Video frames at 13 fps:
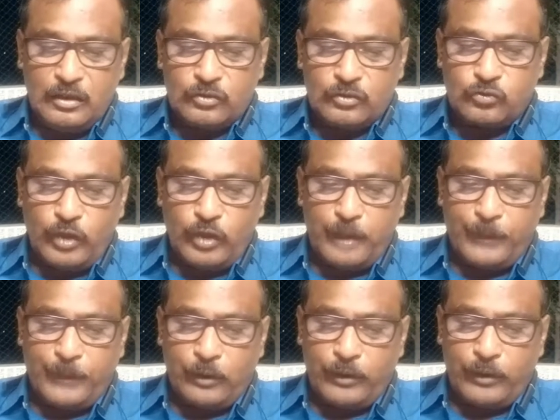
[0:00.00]
sweep
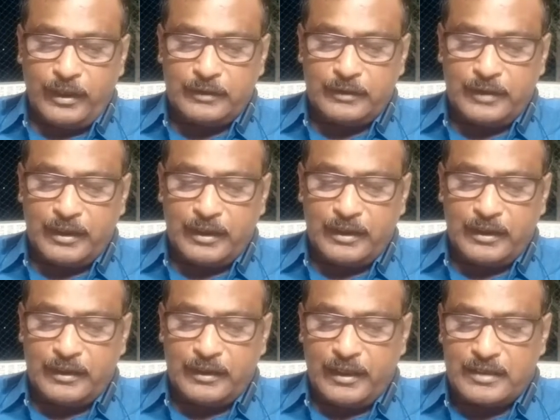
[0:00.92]
away
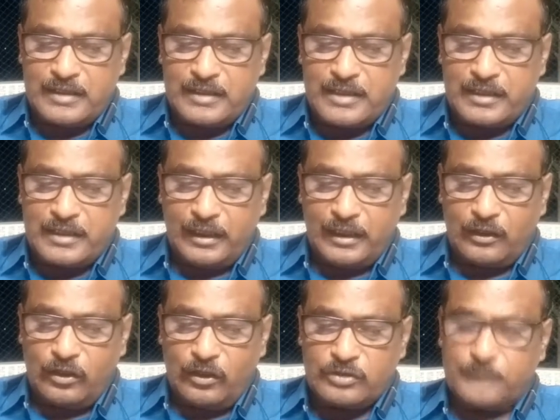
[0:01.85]
the existing
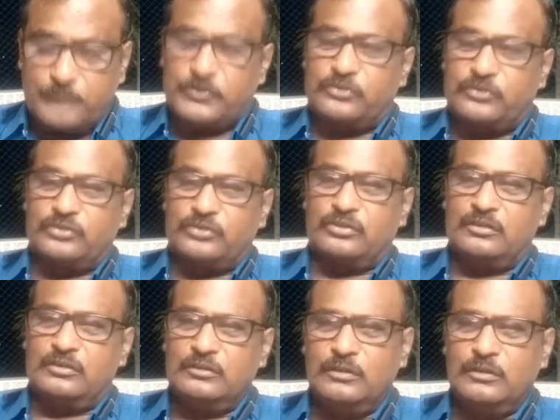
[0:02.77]
laws of succession.
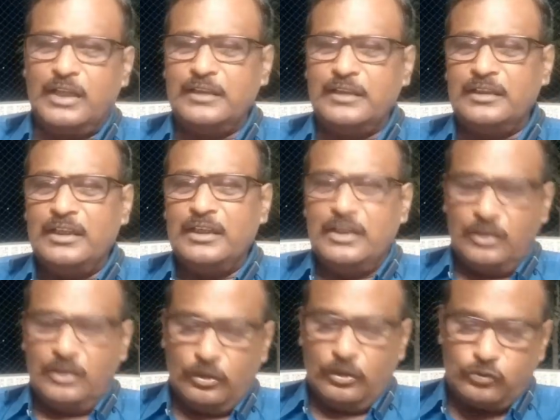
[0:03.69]
Quran
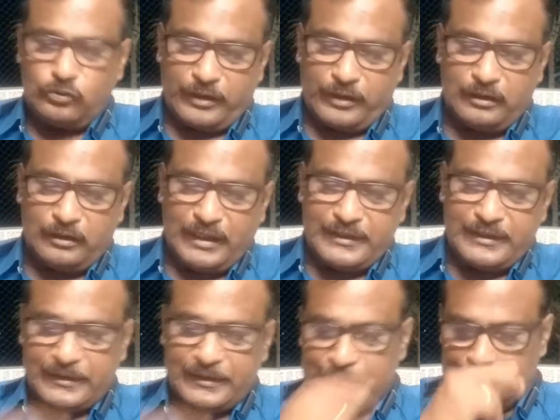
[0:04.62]
also
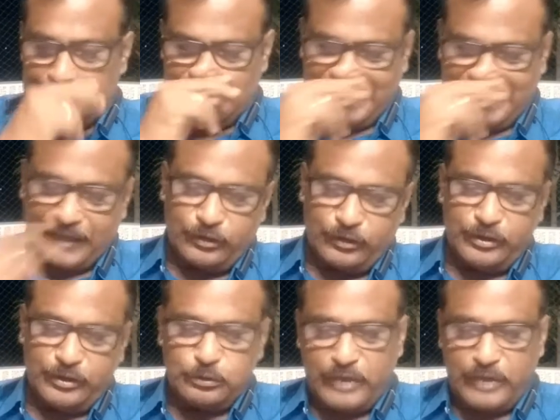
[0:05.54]
recognizes, according
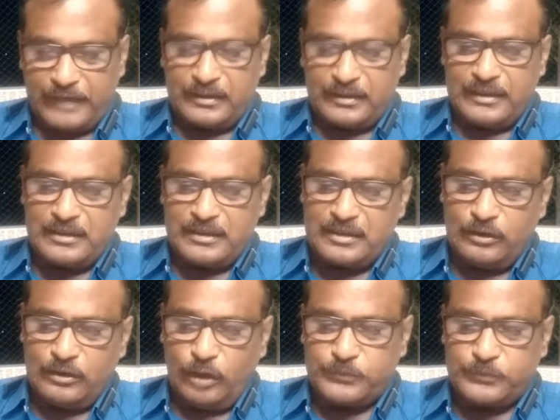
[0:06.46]
to that, existing
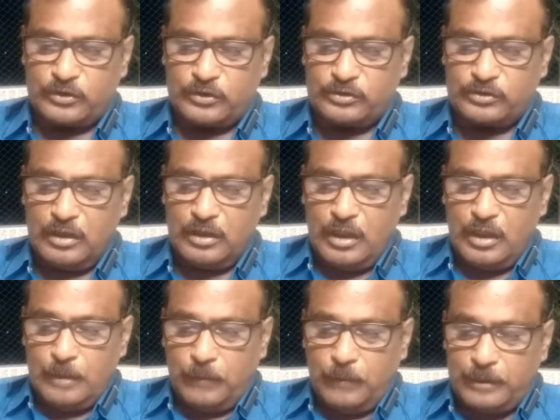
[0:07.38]
law of succession,
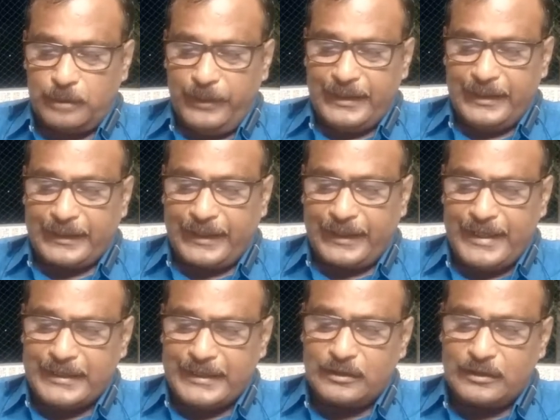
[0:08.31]
but made a
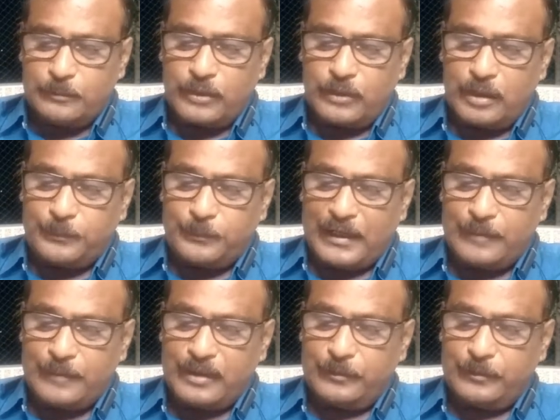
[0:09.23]
great number of
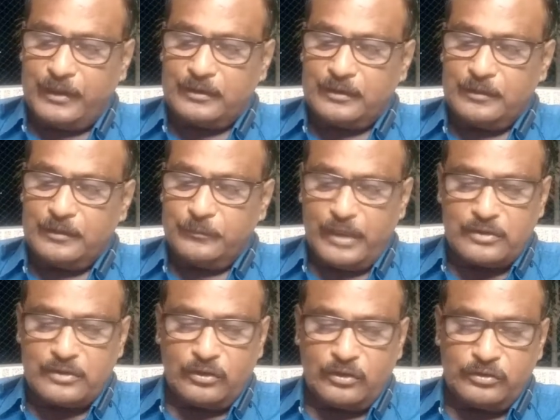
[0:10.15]
amendments
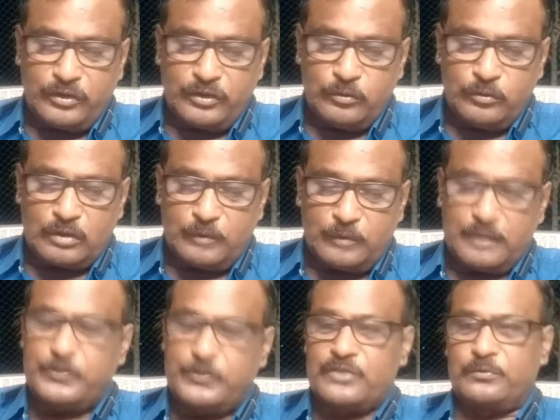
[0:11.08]
based on new common
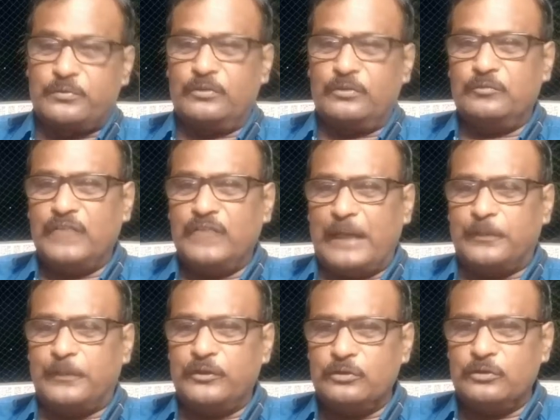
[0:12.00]
principles.
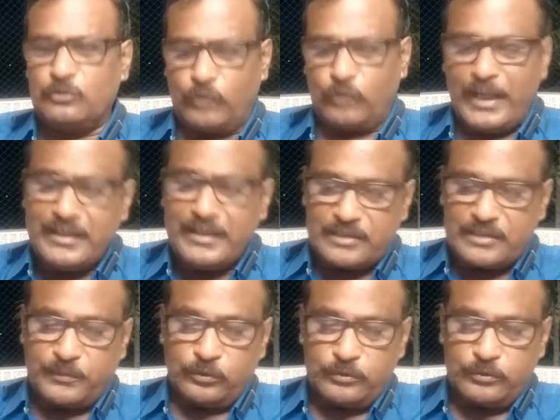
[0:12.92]
According to Quran is
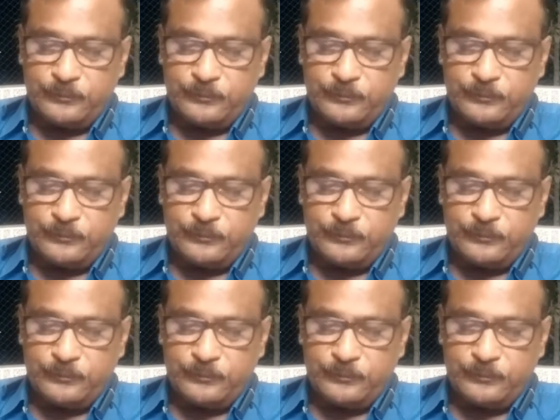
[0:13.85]
followed.